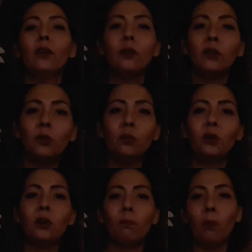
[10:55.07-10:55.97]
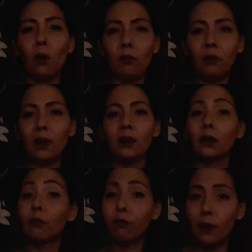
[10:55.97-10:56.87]
you use your boyfriend's
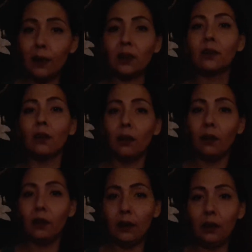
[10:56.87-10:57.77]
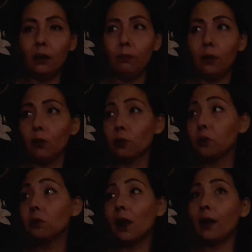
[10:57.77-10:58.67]
or friend's needle because
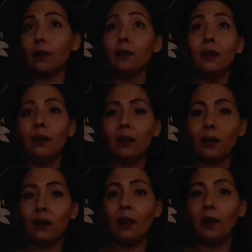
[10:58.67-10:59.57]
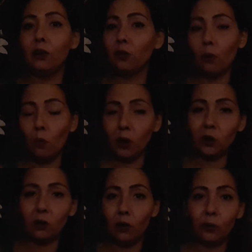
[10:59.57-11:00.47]
you can't get it and you don't
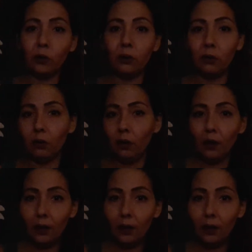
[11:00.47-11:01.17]
want to go to.